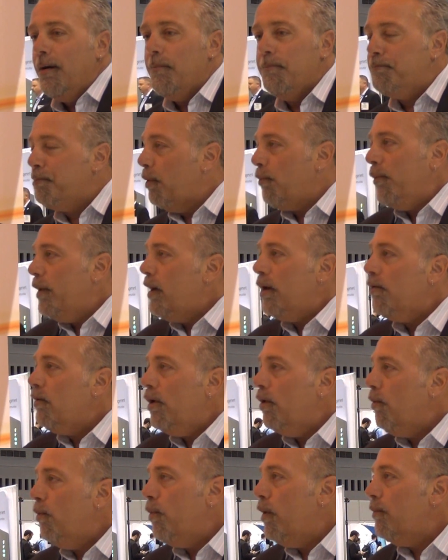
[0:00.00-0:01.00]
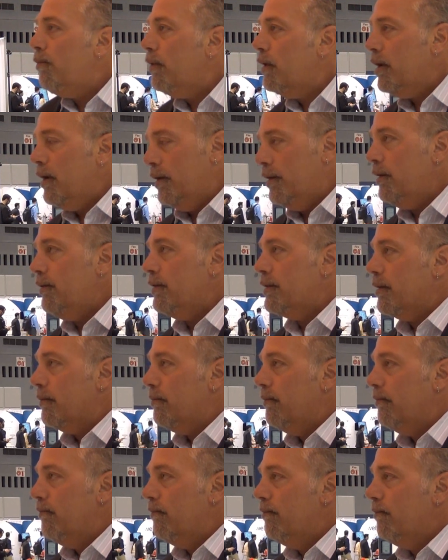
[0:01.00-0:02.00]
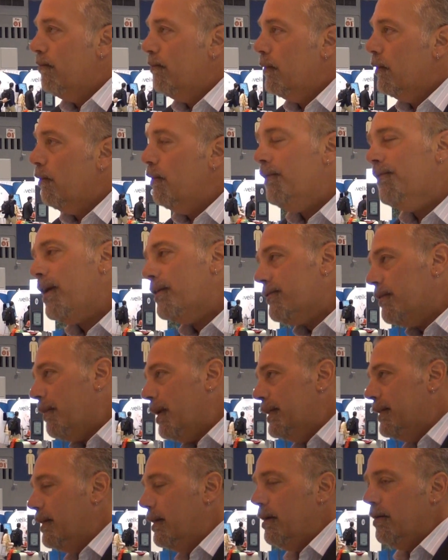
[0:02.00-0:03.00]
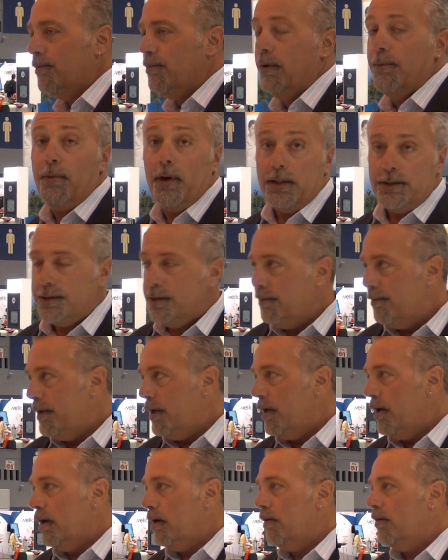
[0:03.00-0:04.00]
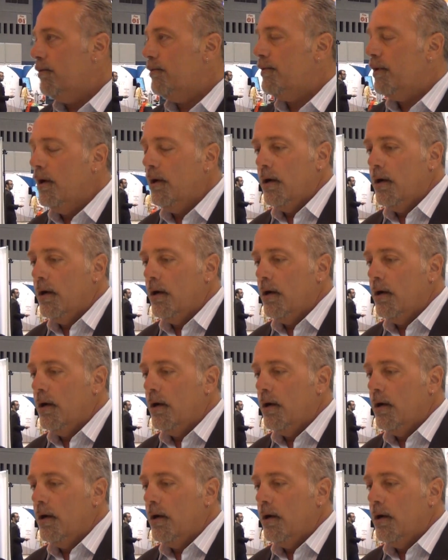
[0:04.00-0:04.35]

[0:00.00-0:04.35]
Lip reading: But we don't know what we're going to do with them. We've got some ideas. We watched the videos.